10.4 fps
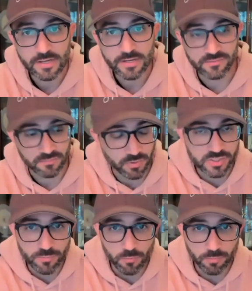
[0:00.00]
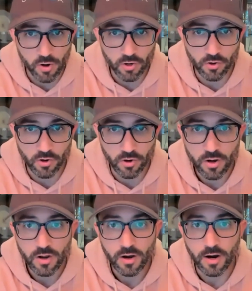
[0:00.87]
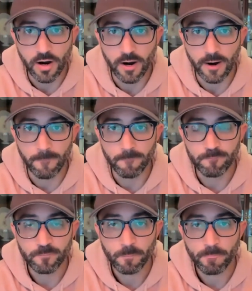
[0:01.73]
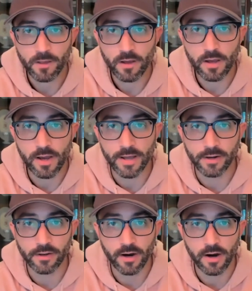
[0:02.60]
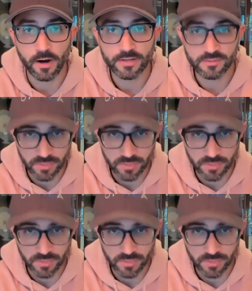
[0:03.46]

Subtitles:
He's a principal broker he's a